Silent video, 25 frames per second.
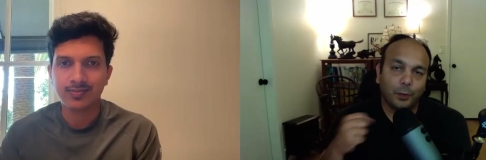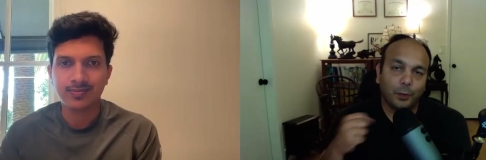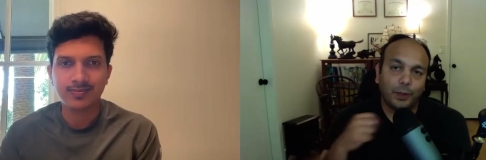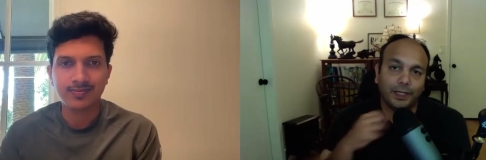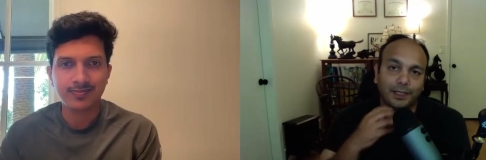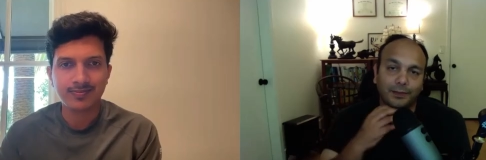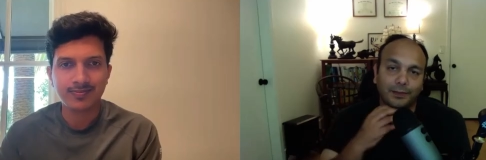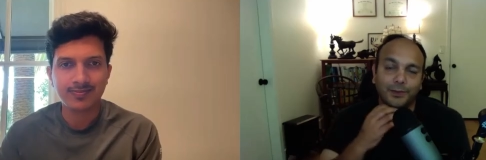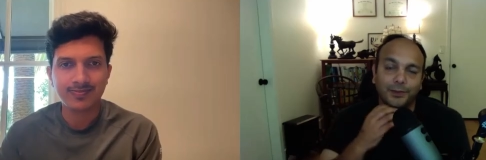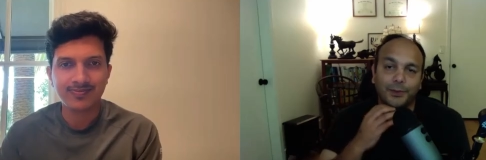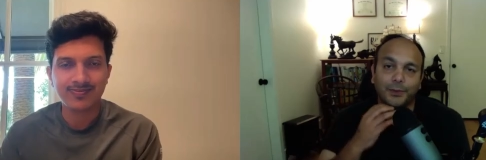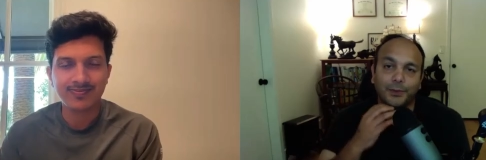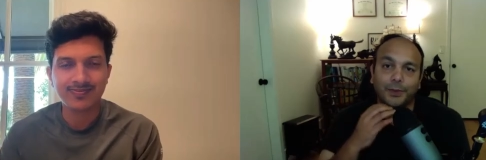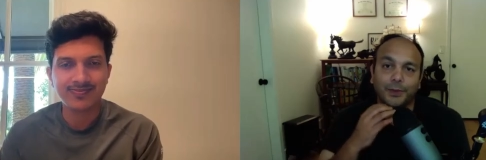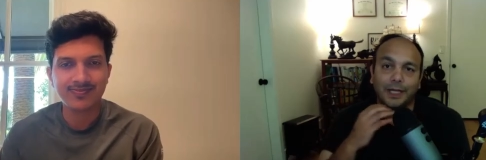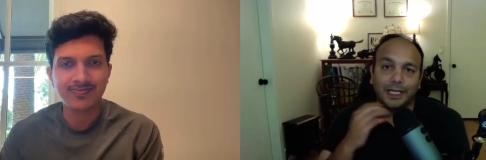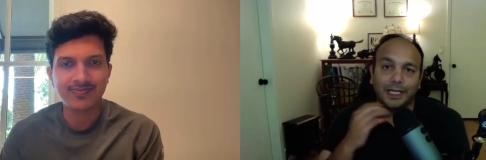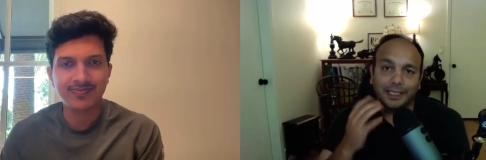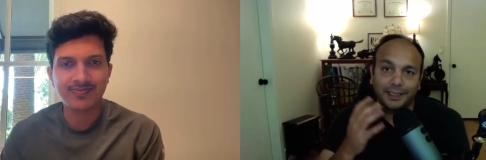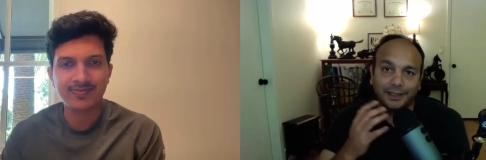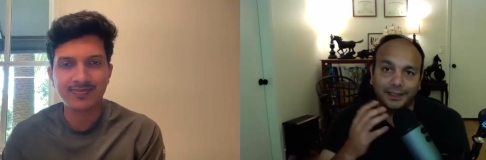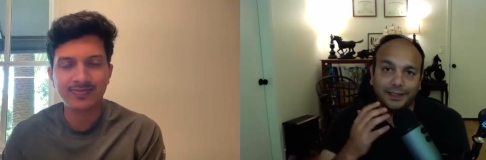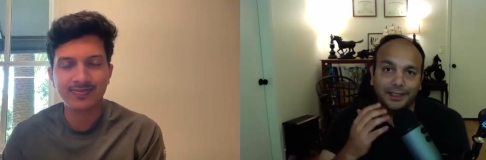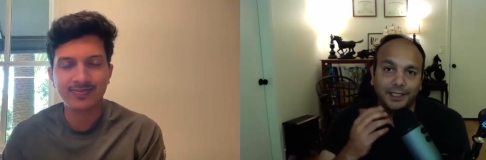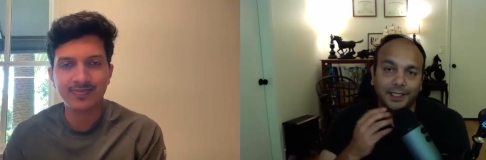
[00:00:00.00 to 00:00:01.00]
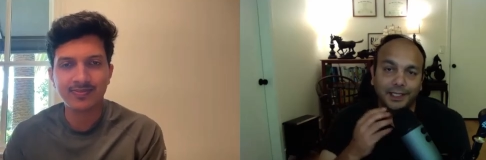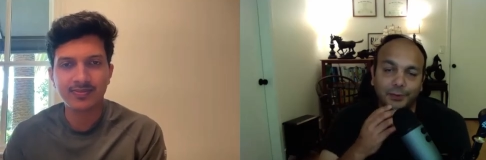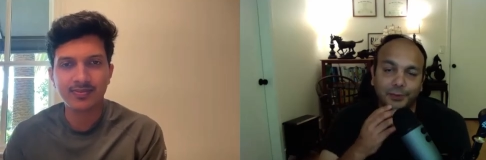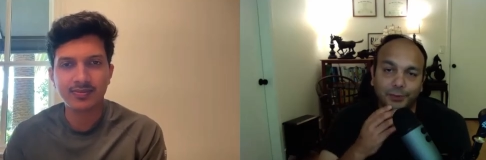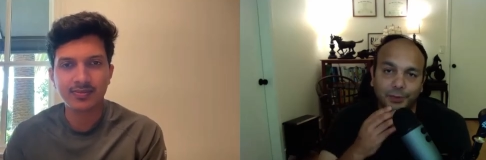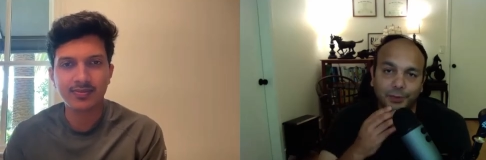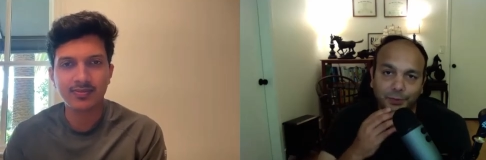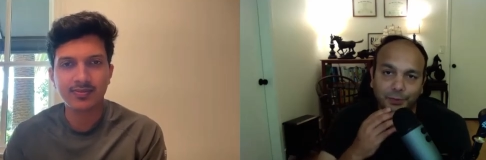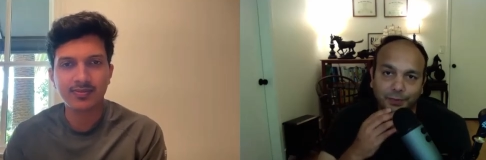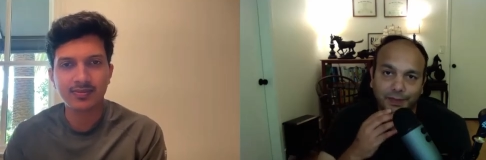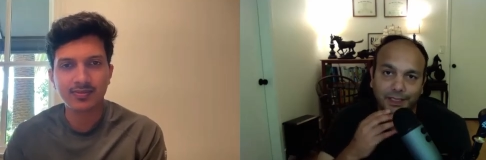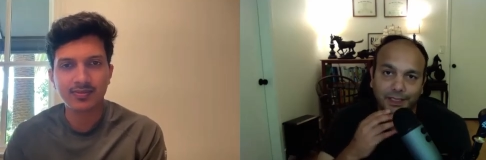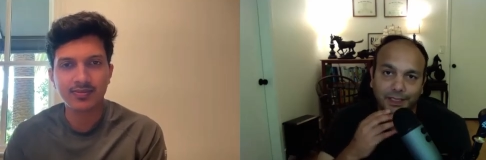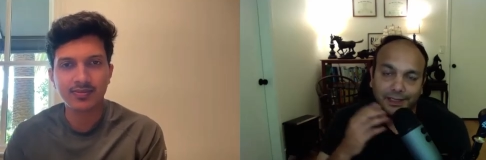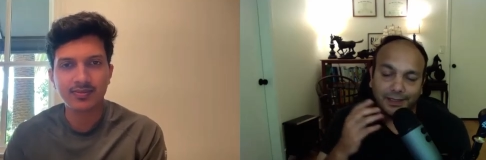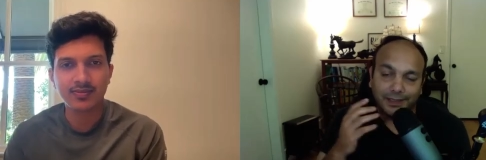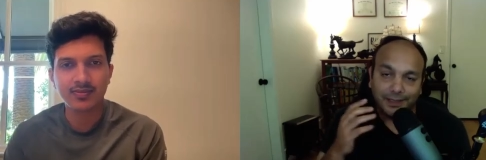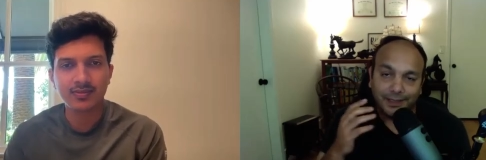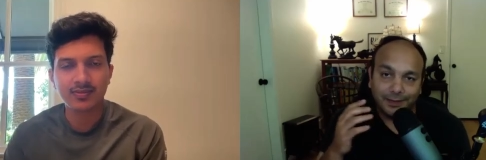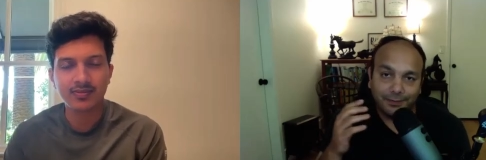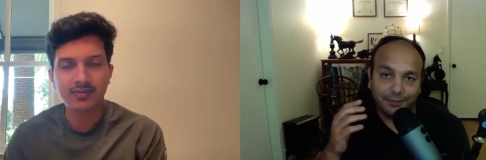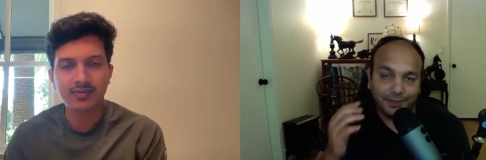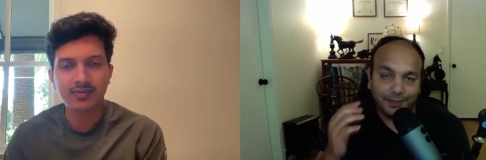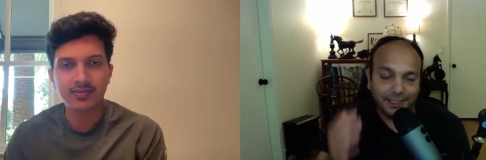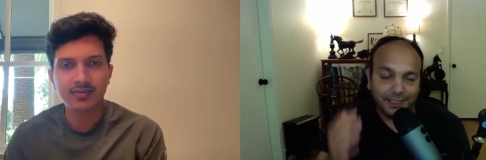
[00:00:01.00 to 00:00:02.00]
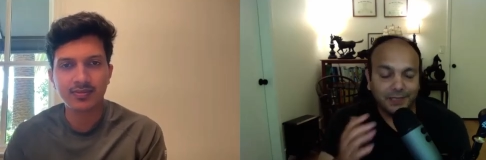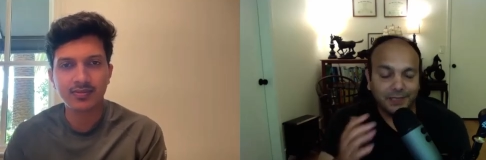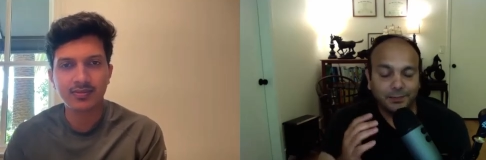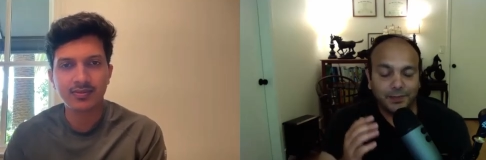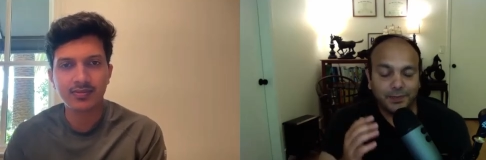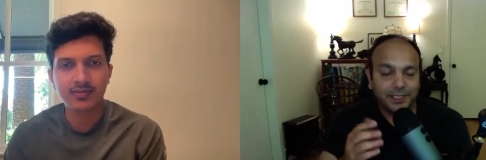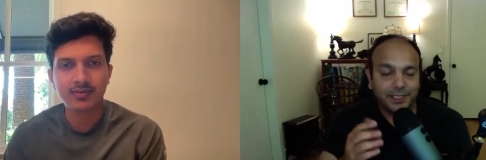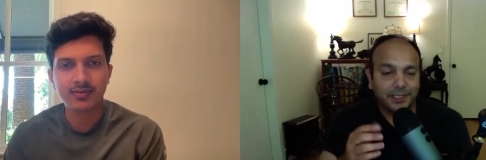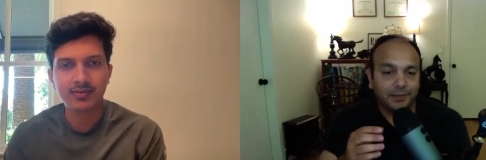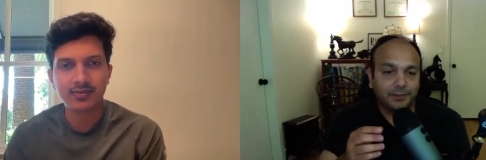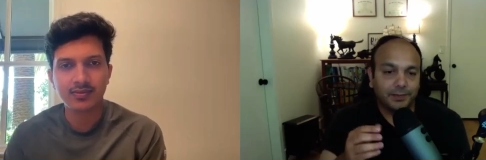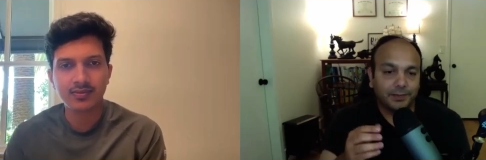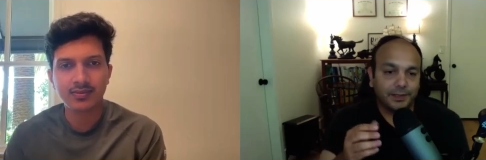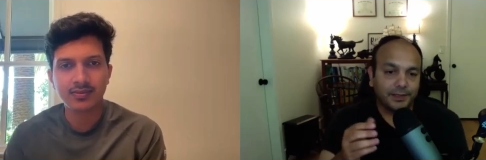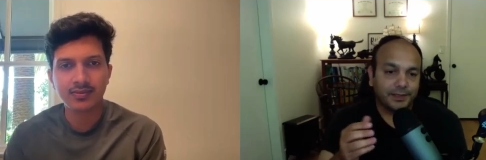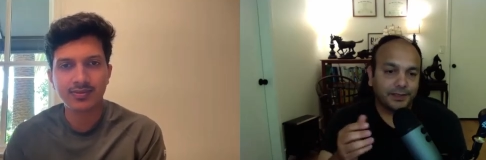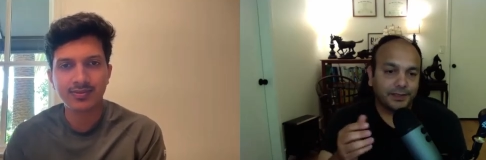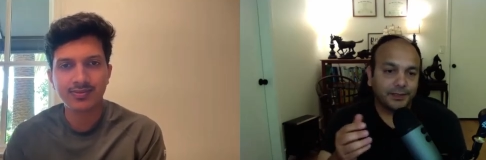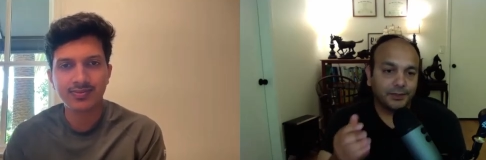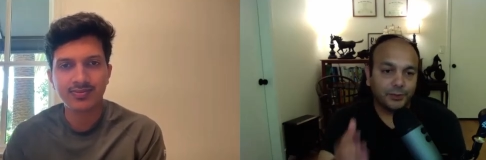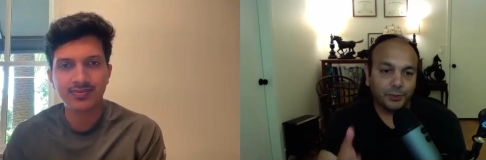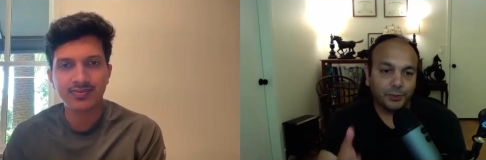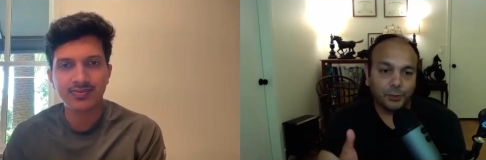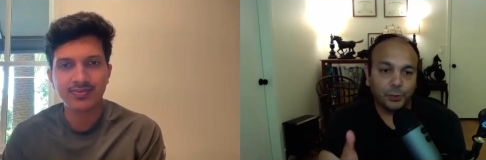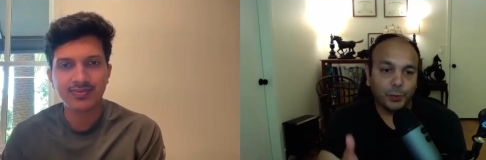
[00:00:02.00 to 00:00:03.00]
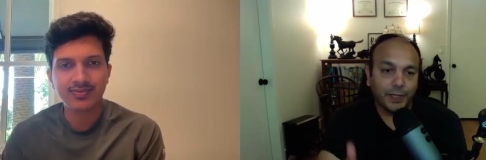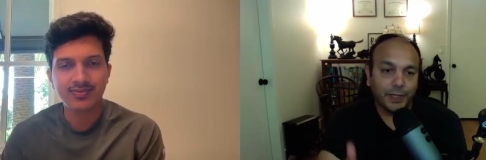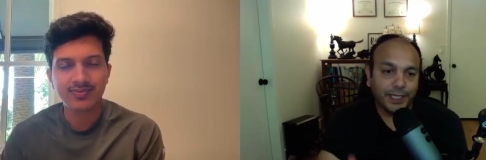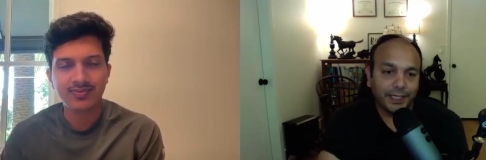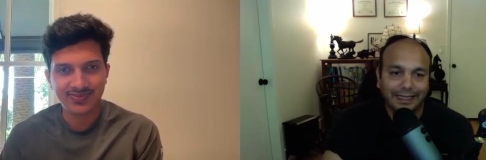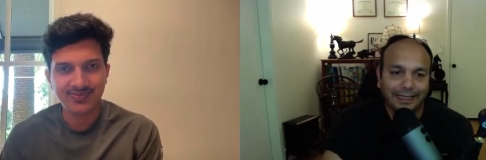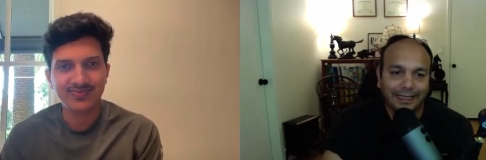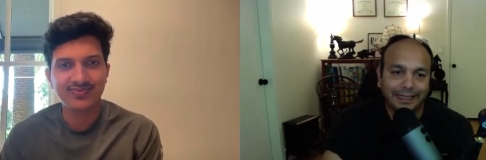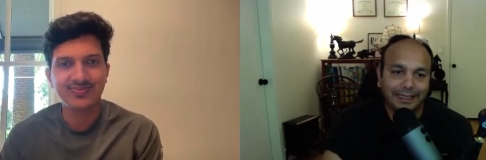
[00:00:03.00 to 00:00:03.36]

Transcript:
Speaker 1: welcome to another interview with another very special person, Hruthvik.